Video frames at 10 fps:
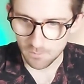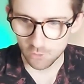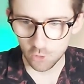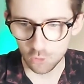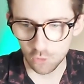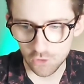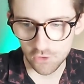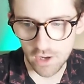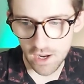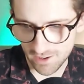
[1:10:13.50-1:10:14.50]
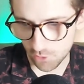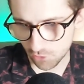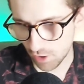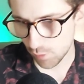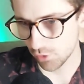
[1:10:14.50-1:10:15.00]
Soccer says Gail
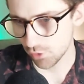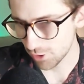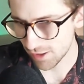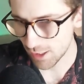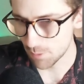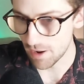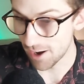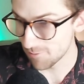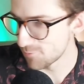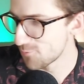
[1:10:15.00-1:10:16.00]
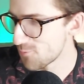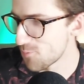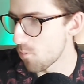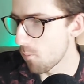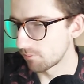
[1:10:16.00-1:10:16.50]
Sandoval's shocking. Get him out.
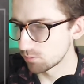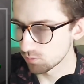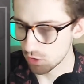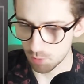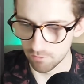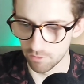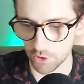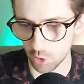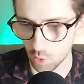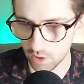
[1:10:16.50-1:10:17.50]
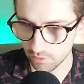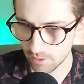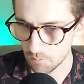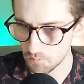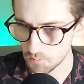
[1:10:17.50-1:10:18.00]
He's been very quiet, hasn't